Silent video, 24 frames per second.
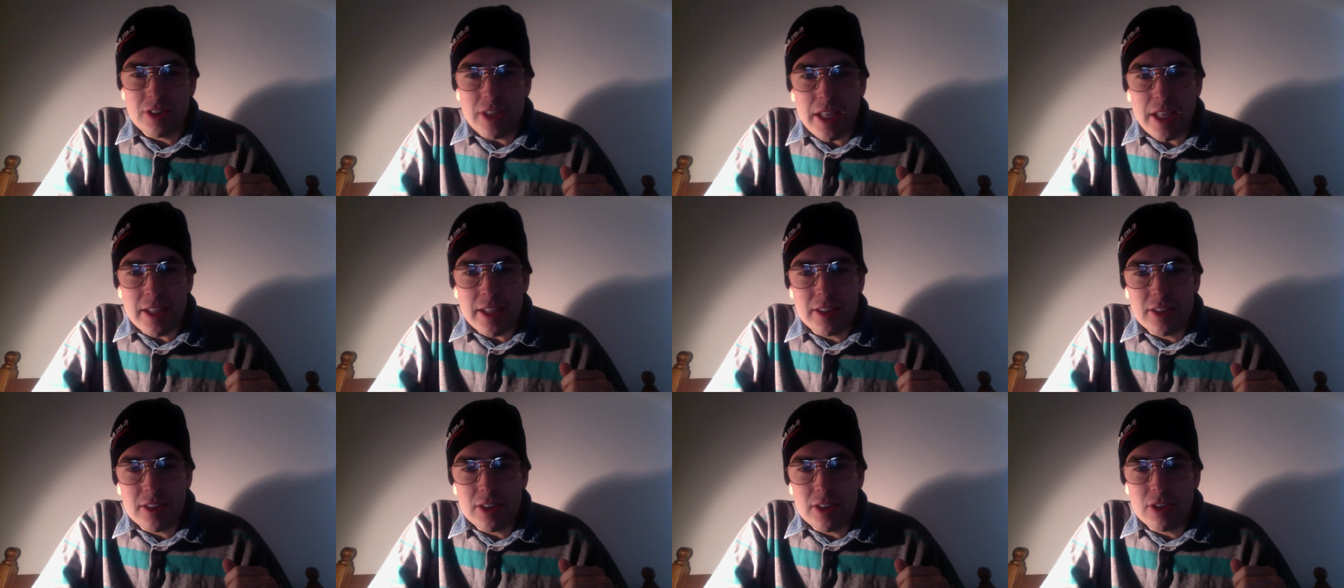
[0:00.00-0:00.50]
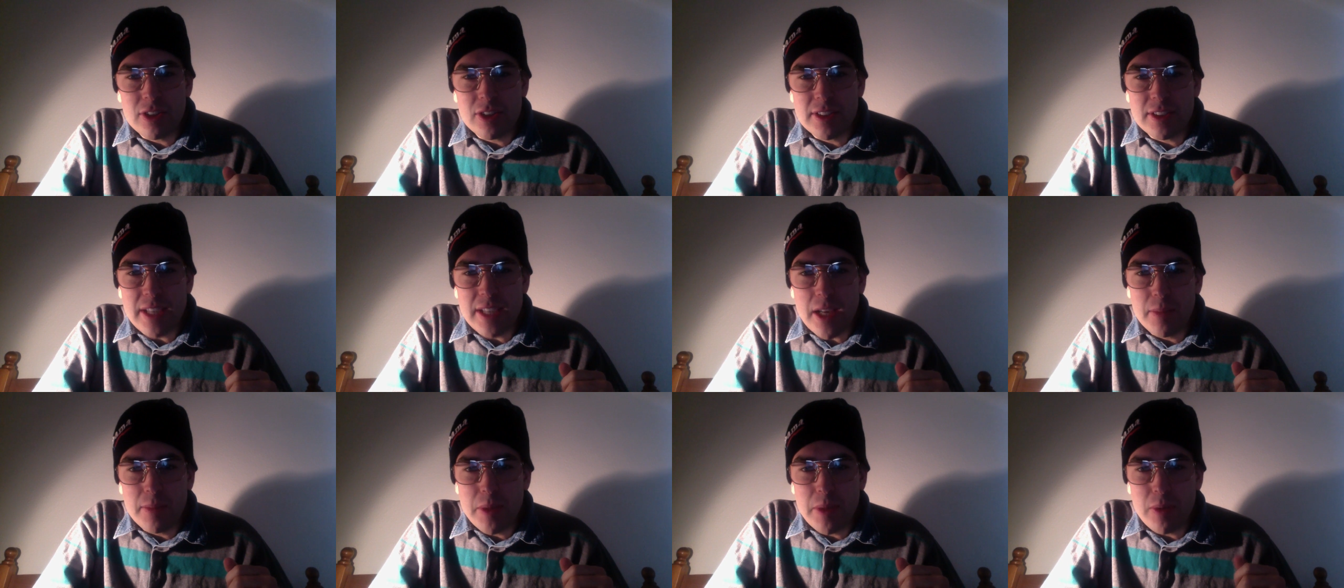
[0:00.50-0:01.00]
if you could
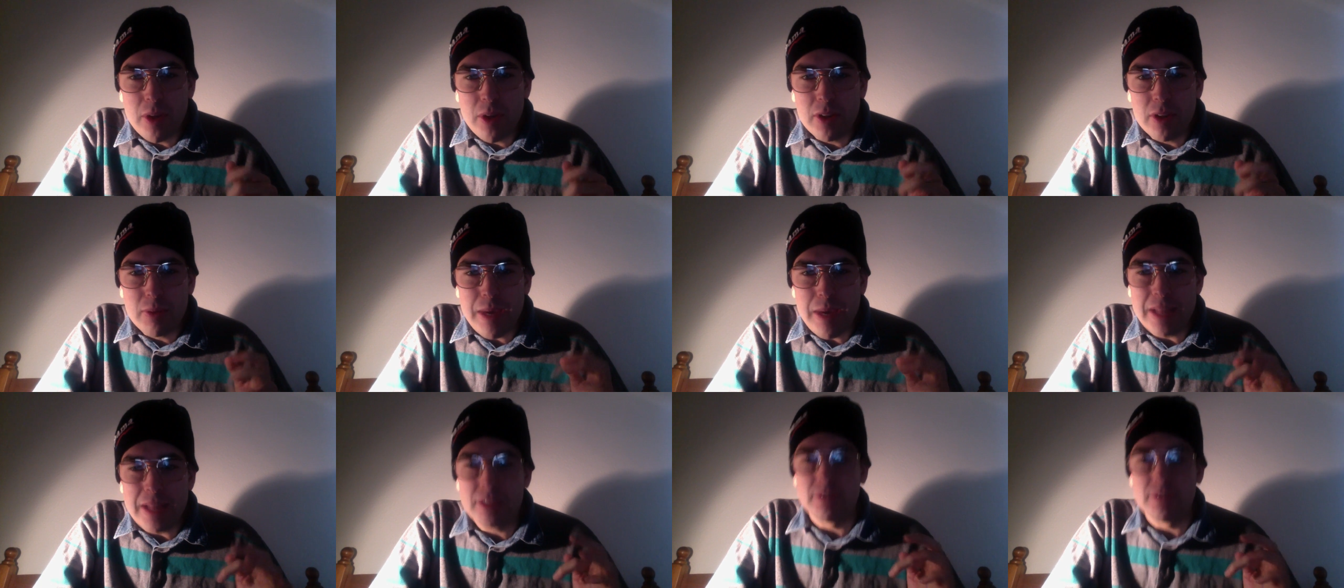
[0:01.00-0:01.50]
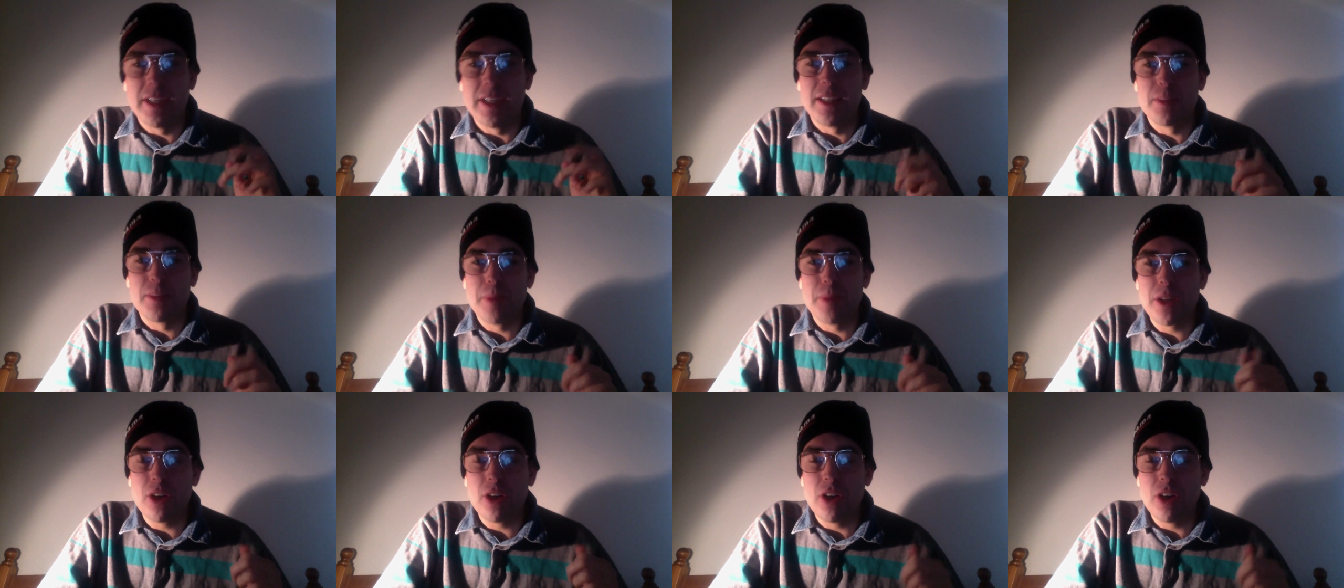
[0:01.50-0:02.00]
tell me what the weather is,
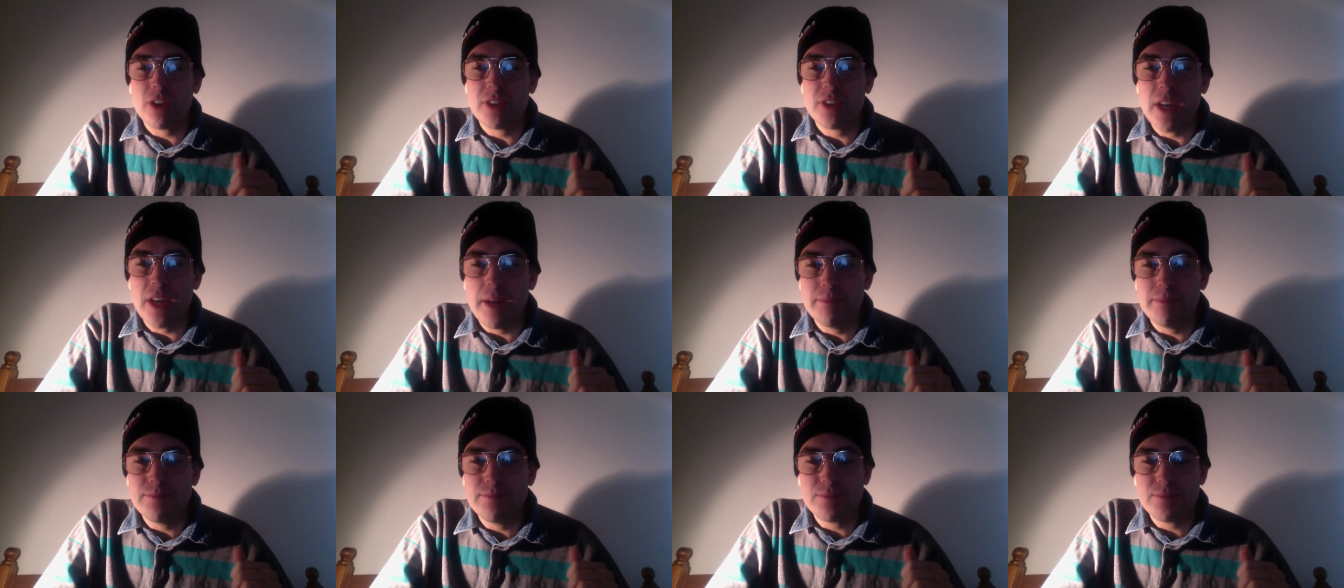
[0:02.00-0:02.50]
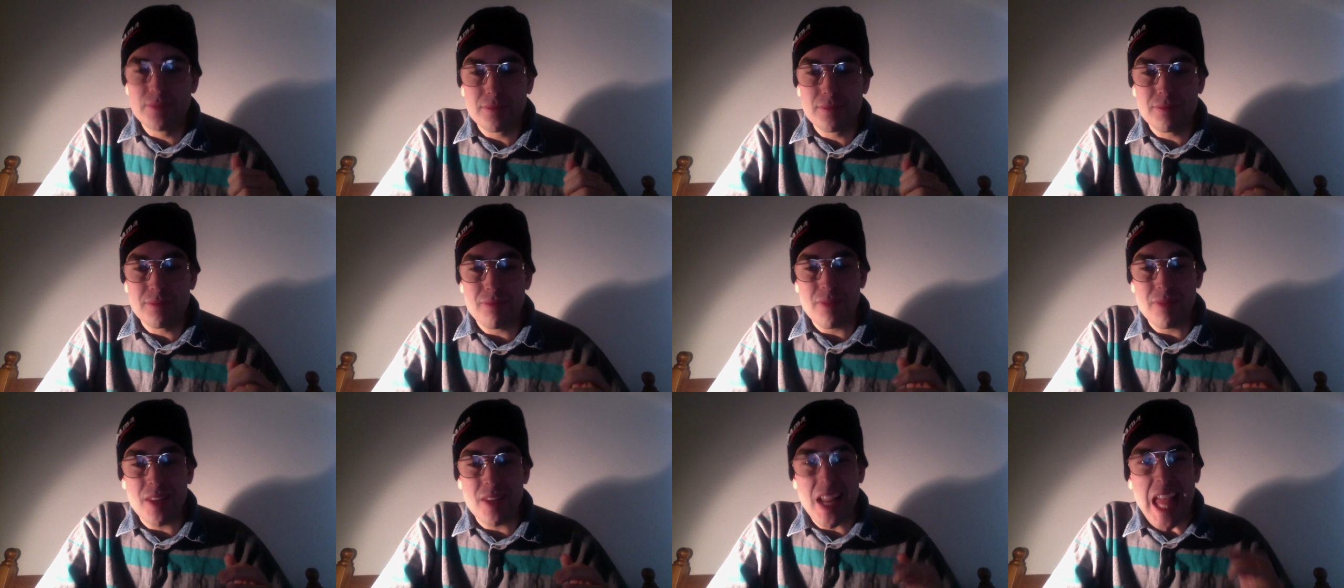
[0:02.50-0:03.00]
because
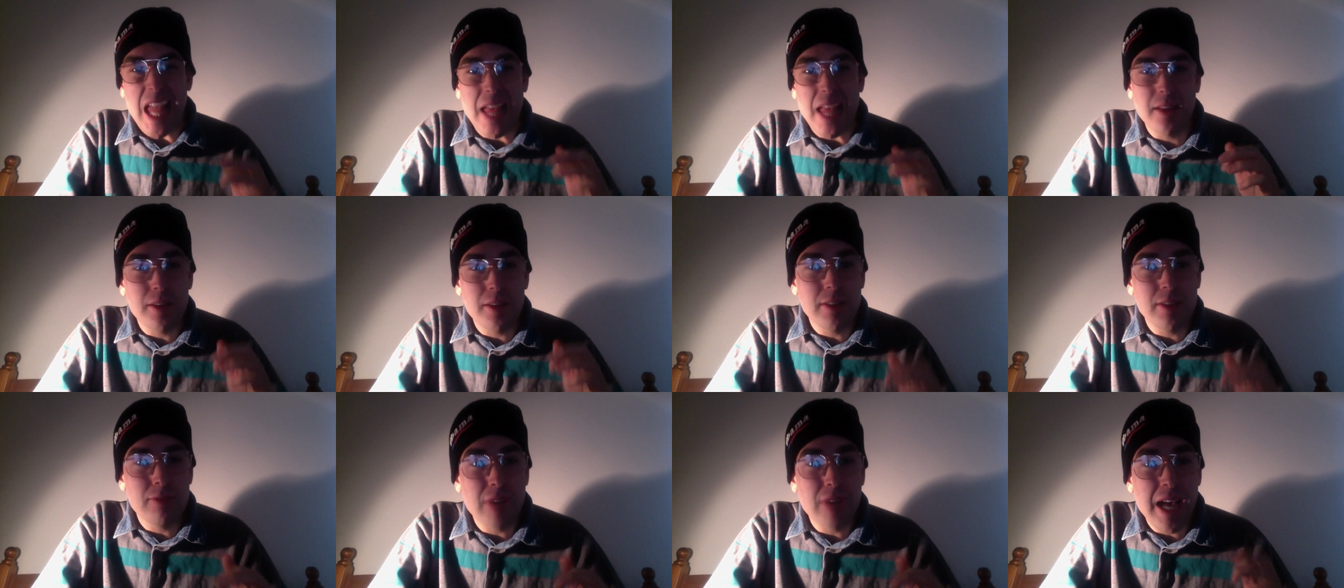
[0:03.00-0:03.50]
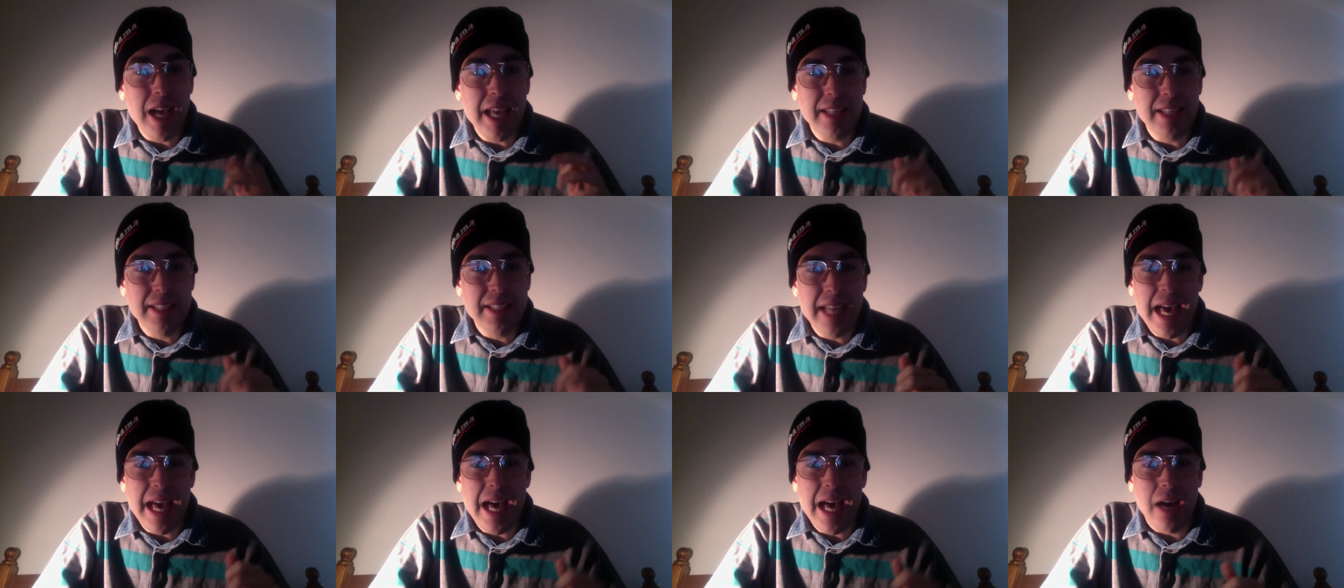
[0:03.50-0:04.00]
right
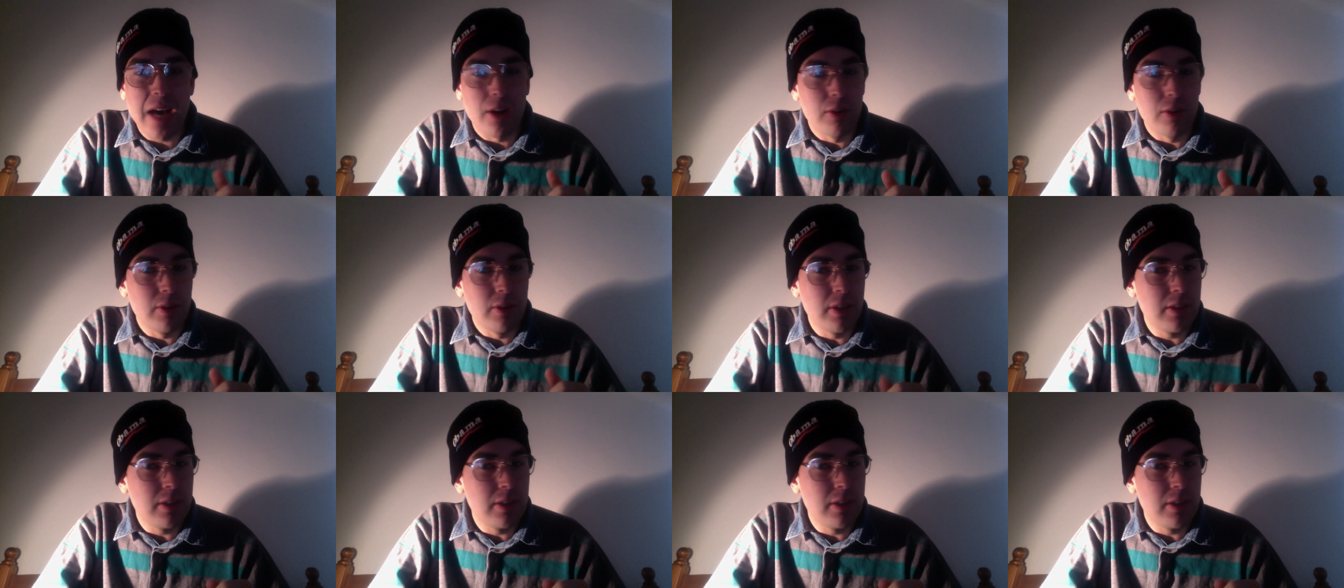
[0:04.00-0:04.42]
now